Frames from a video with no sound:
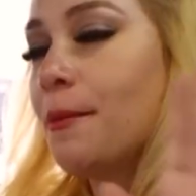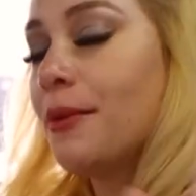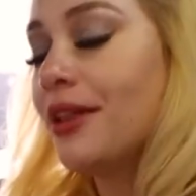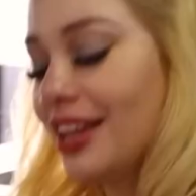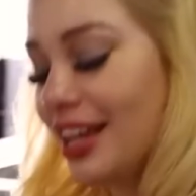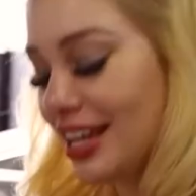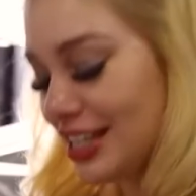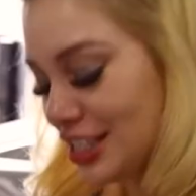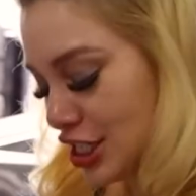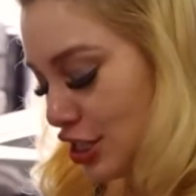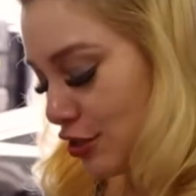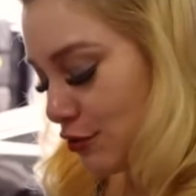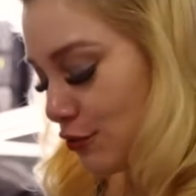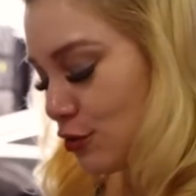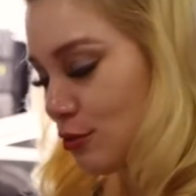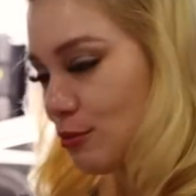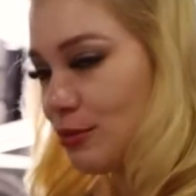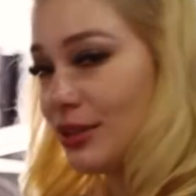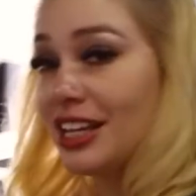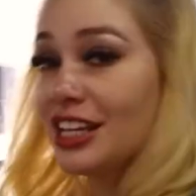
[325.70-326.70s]
plenty of
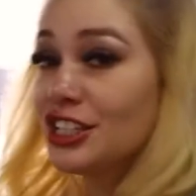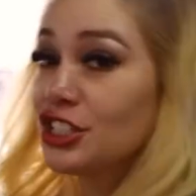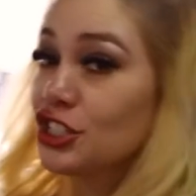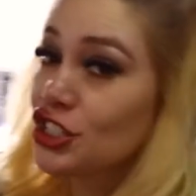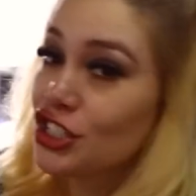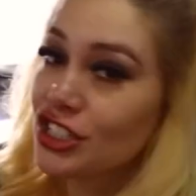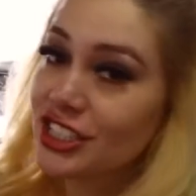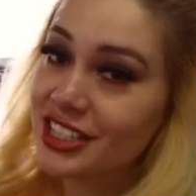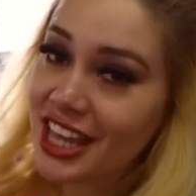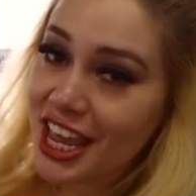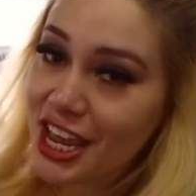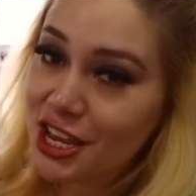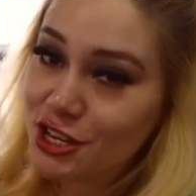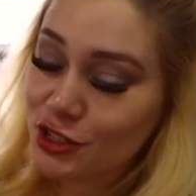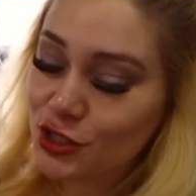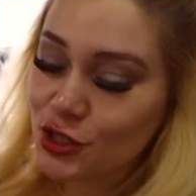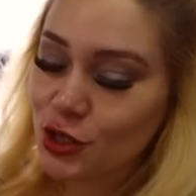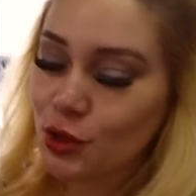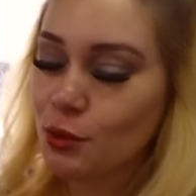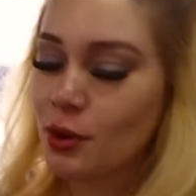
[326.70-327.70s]
room. But let's just say
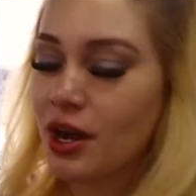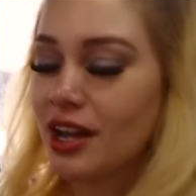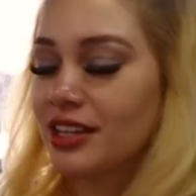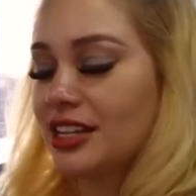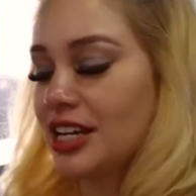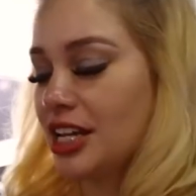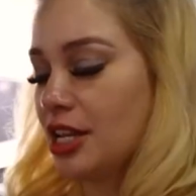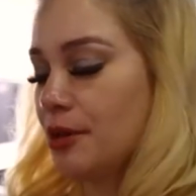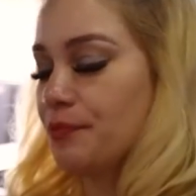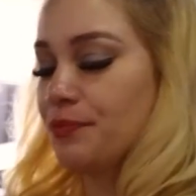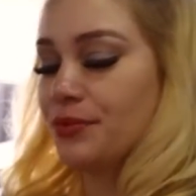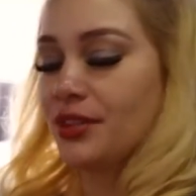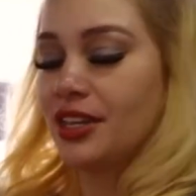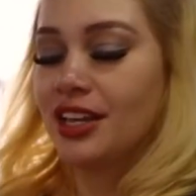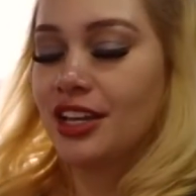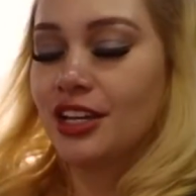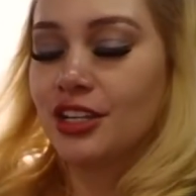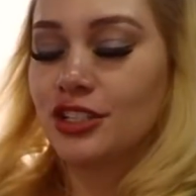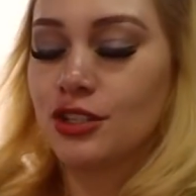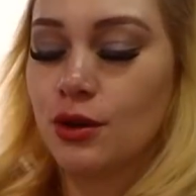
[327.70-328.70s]
you still wanted it.
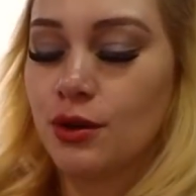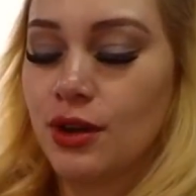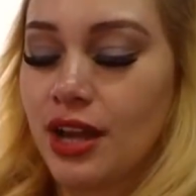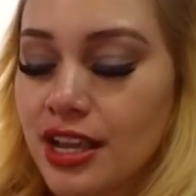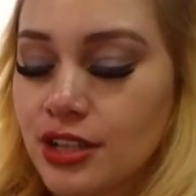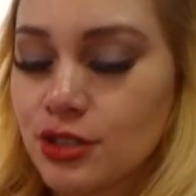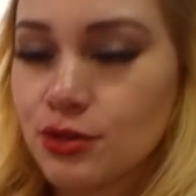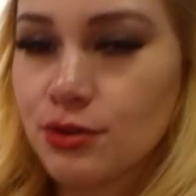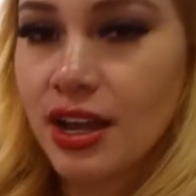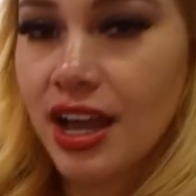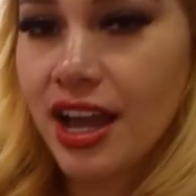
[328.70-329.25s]
So I do